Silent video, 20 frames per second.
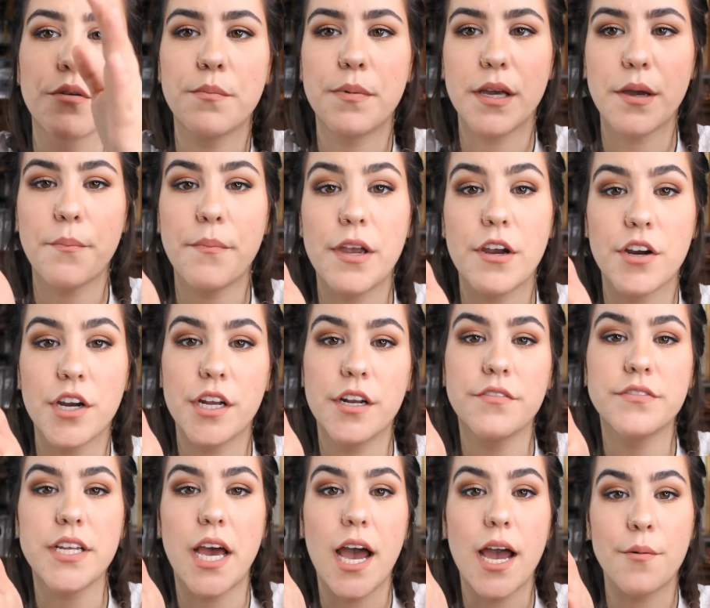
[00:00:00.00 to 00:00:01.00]
would be a period
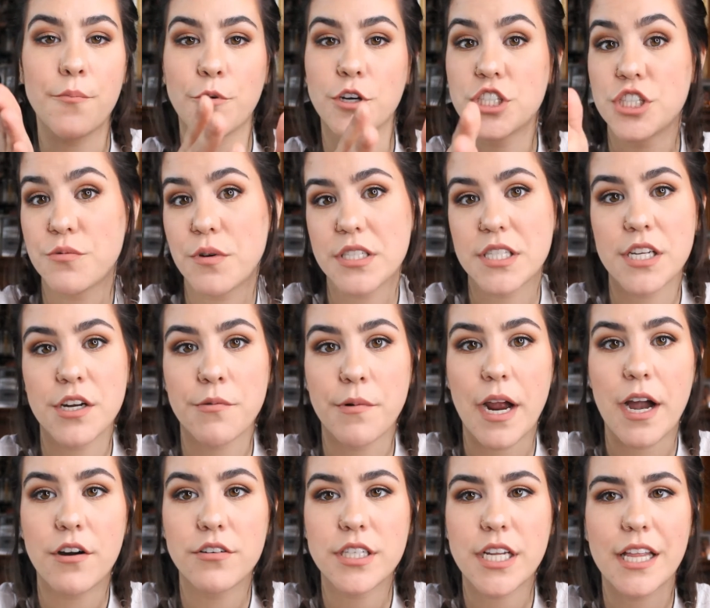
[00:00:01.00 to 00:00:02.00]
of time where she wasn't
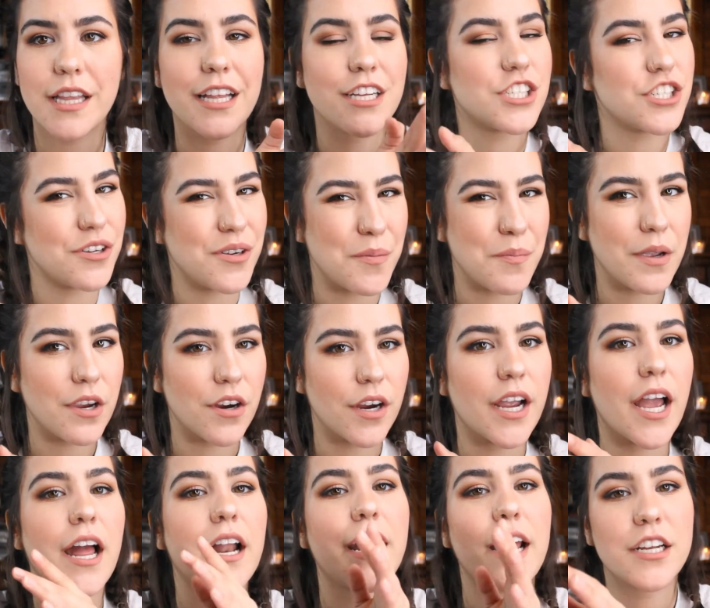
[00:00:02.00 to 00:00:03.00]
around and then she'd appear
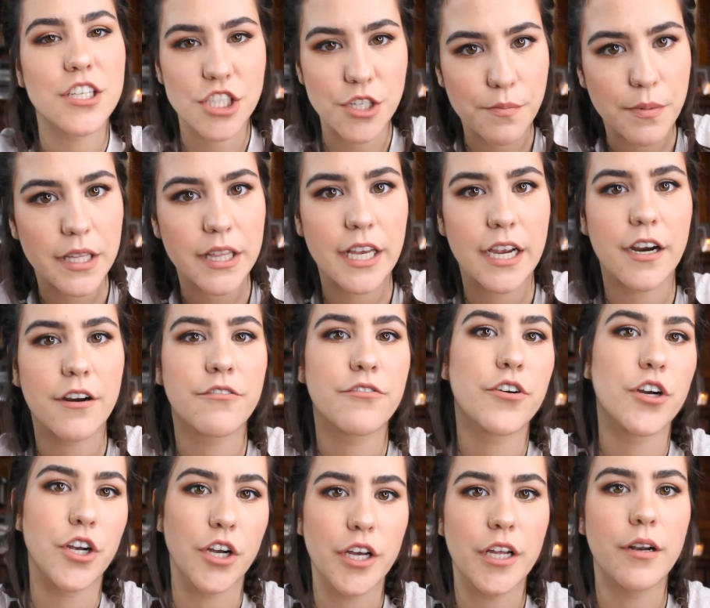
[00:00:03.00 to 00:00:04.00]
again and she'd be there
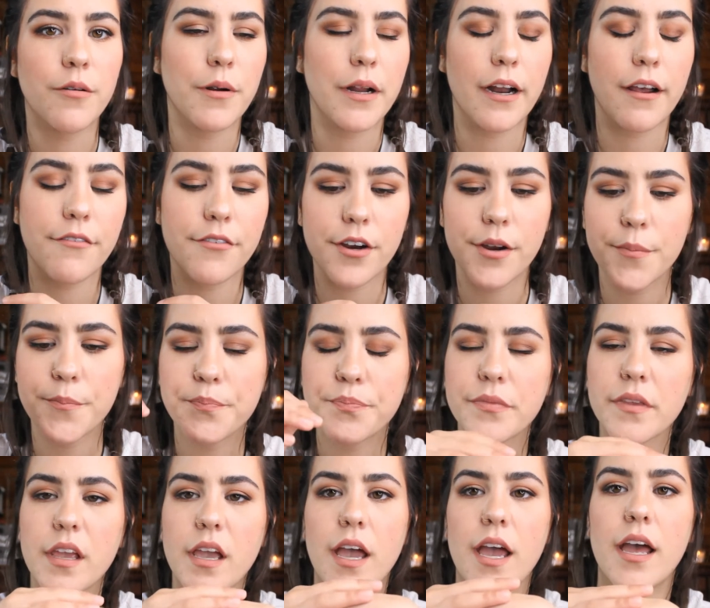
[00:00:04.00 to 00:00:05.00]
for good or whatever.
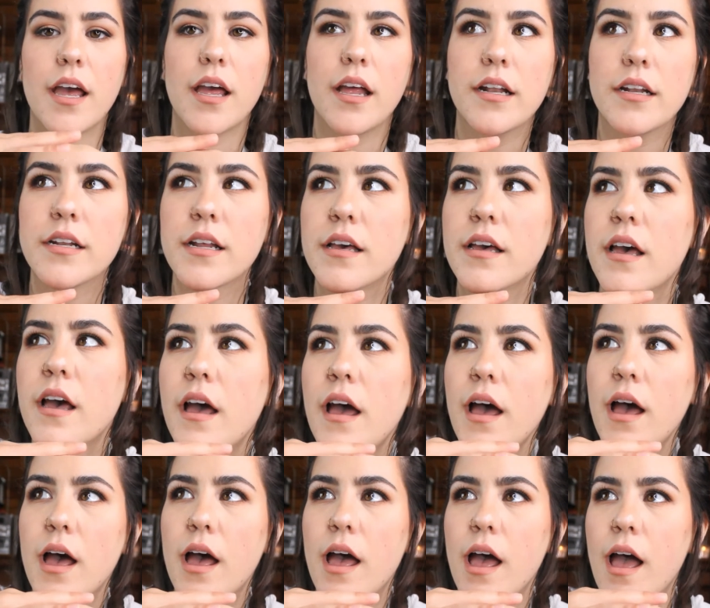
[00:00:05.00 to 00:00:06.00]
And
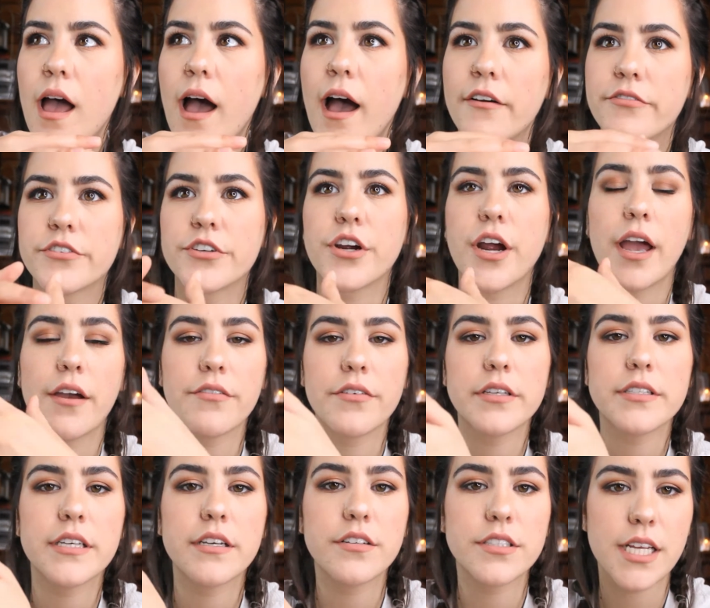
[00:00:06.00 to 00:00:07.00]
after
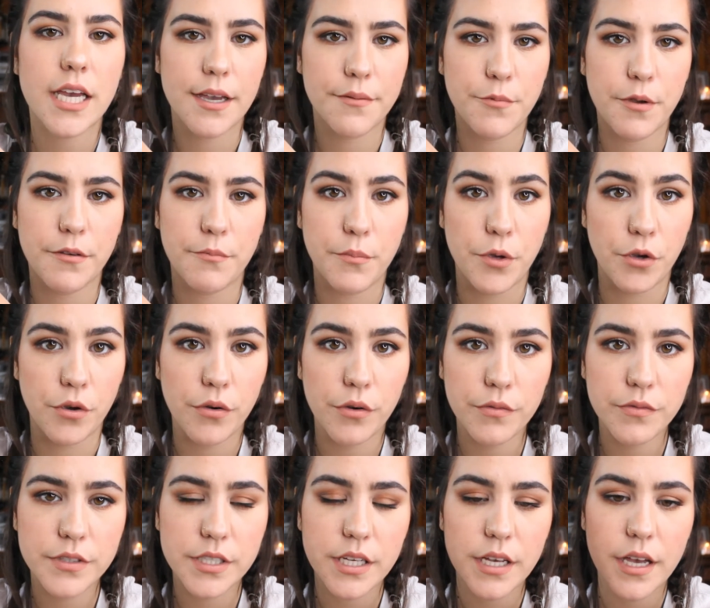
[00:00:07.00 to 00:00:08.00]
every single time we
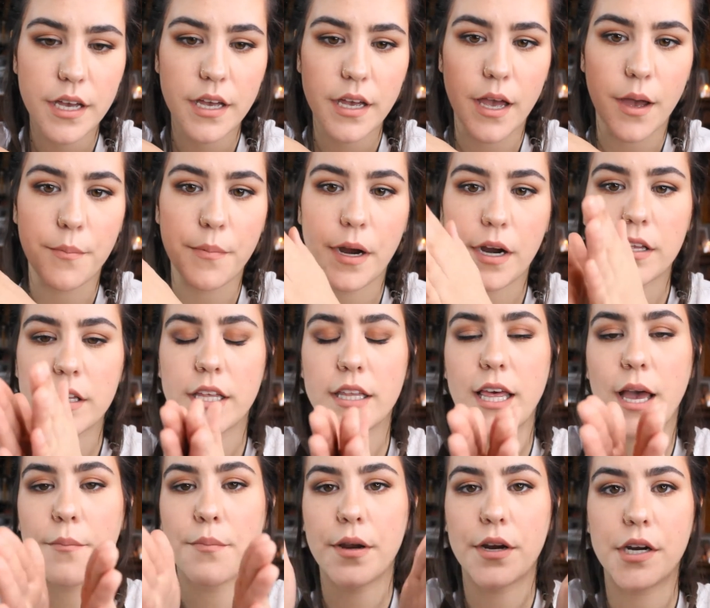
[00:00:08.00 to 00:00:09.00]
moved, apparently
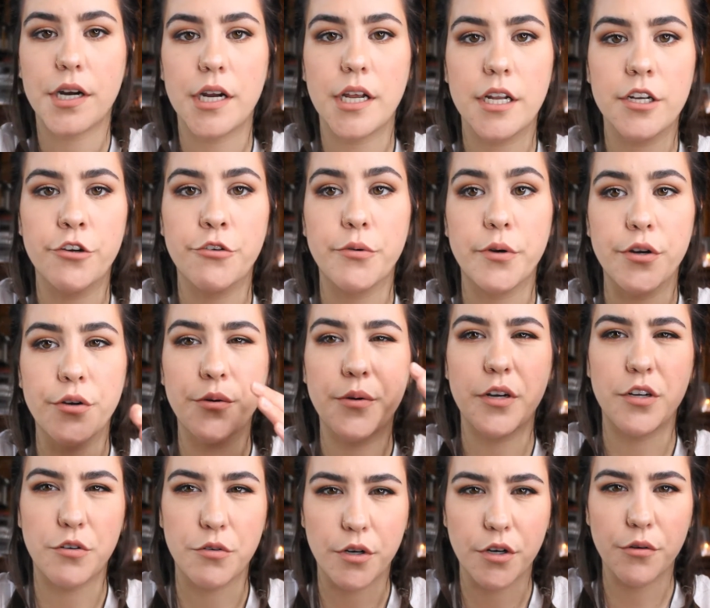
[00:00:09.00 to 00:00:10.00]
that period grew
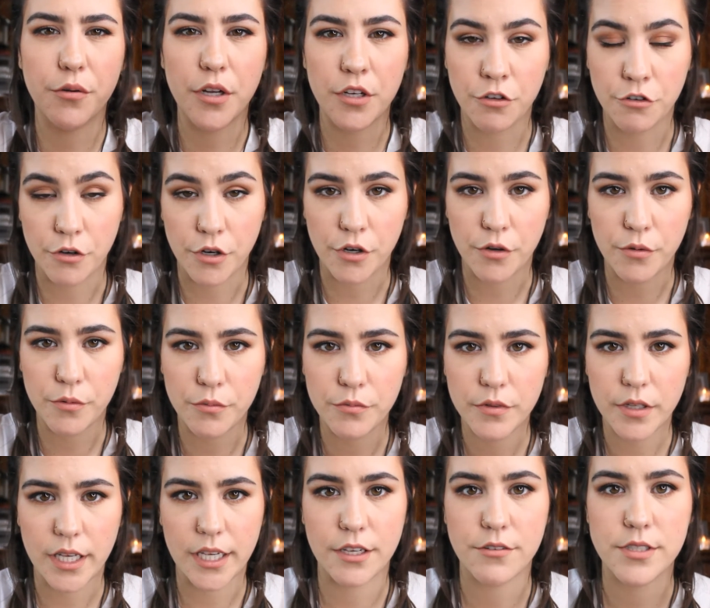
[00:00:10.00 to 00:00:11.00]
and grew and grew.
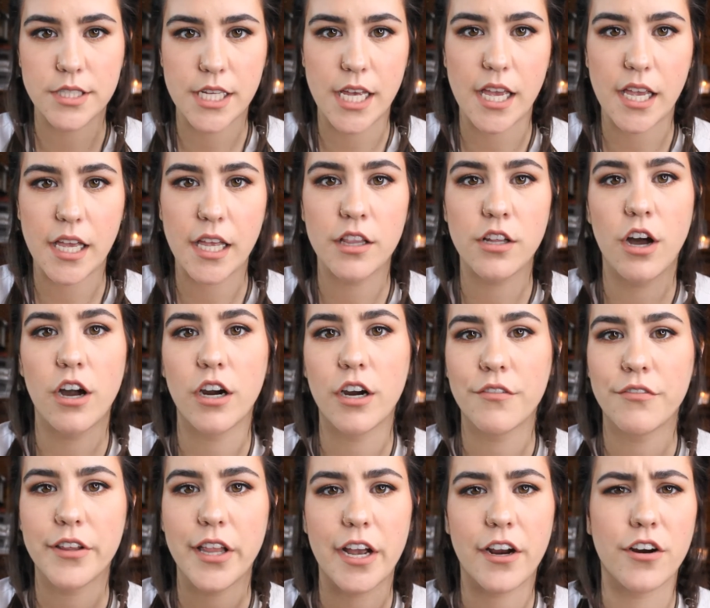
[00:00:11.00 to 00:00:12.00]
Like it was taking longer
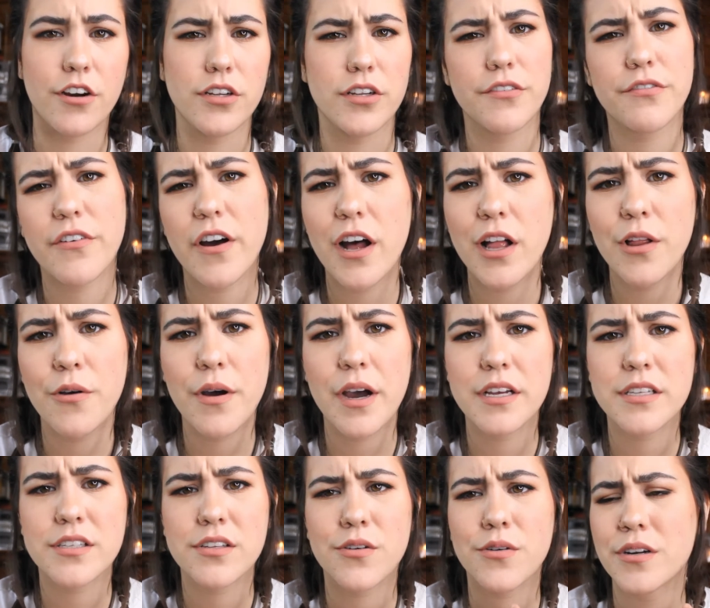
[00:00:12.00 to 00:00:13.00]
for that girl to follow
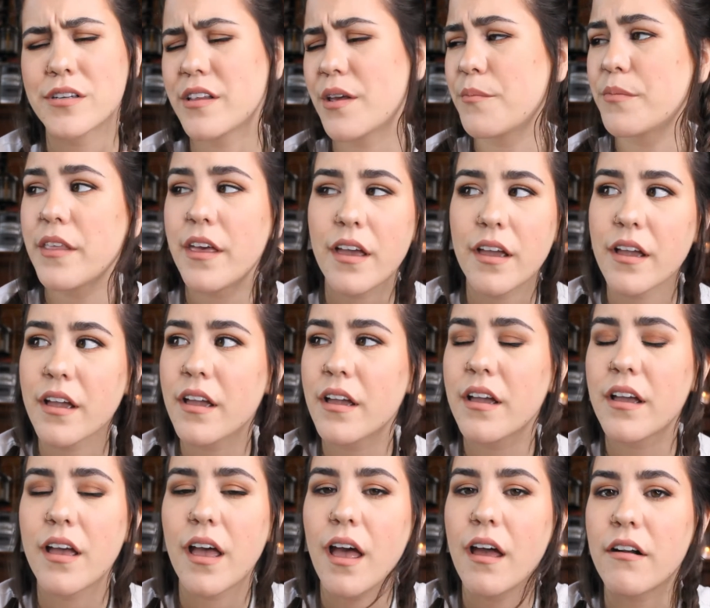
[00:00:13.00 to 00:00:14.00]
us or something.
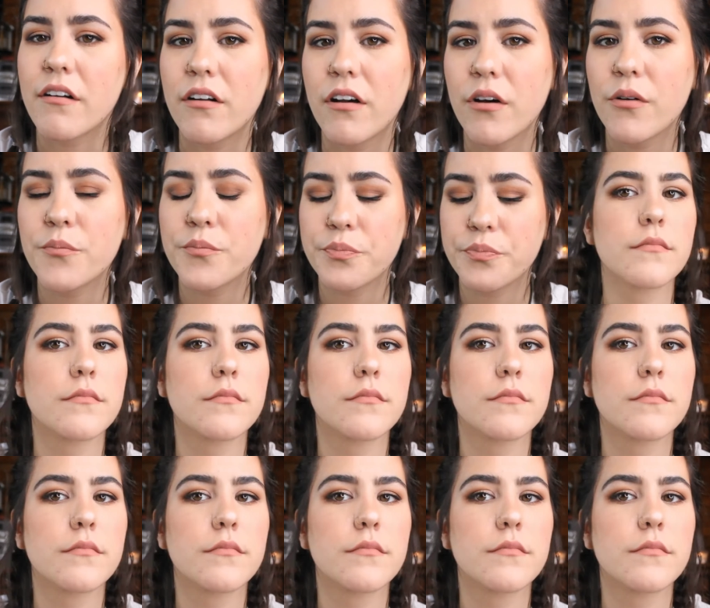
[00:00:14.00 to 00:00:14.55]
I don't know.